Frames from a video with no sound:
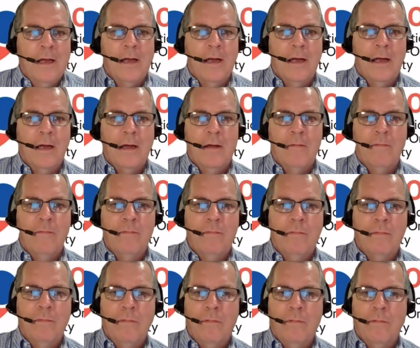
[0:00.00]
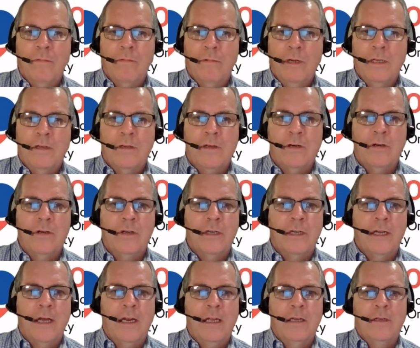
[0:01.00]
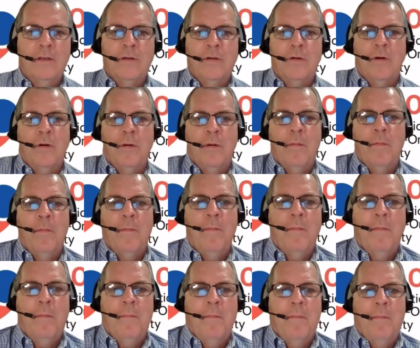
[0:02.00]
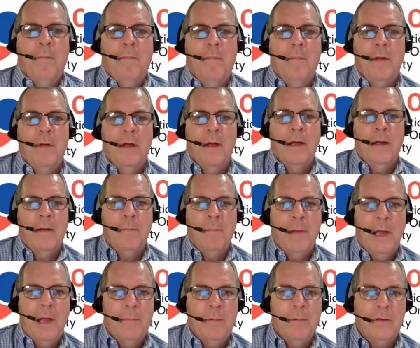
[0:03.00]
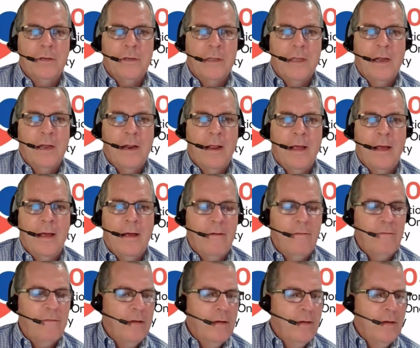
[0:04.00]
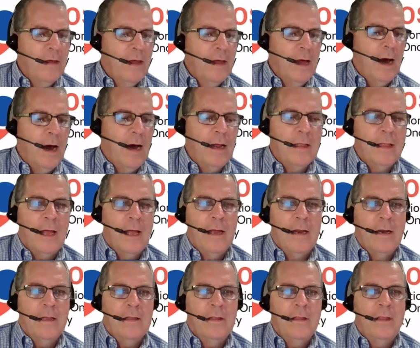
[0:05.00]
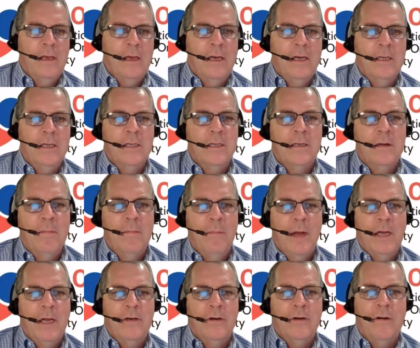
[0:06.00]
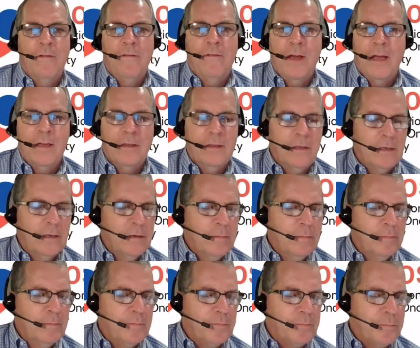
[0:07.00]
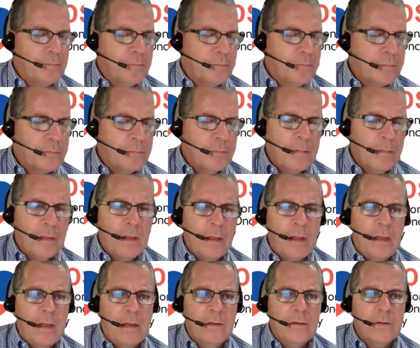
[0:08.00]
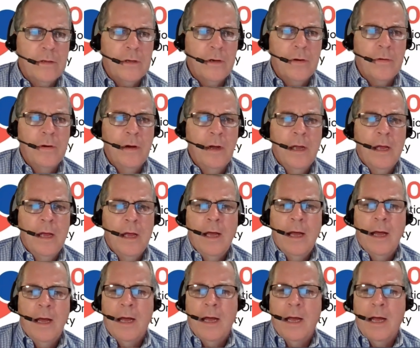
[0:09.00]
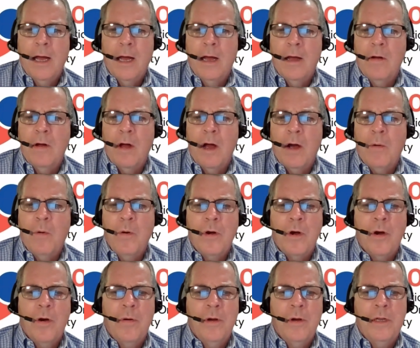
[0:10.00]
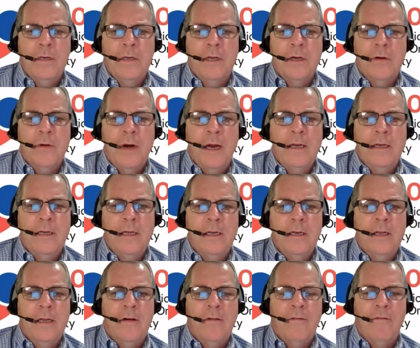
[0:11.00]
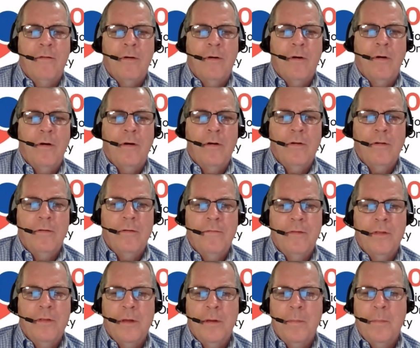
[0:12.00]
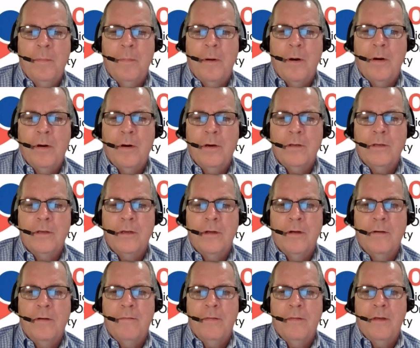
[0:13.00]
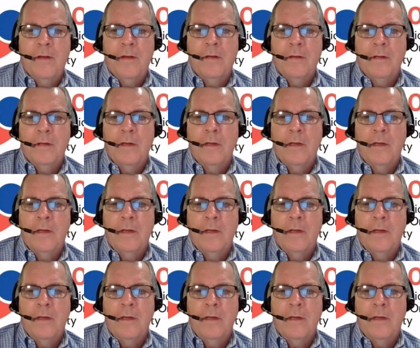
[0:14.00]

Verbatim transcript: uh, research studies or uh, papers that have highlighted these major events. So uh, I won't go into great detail for all of the parts of the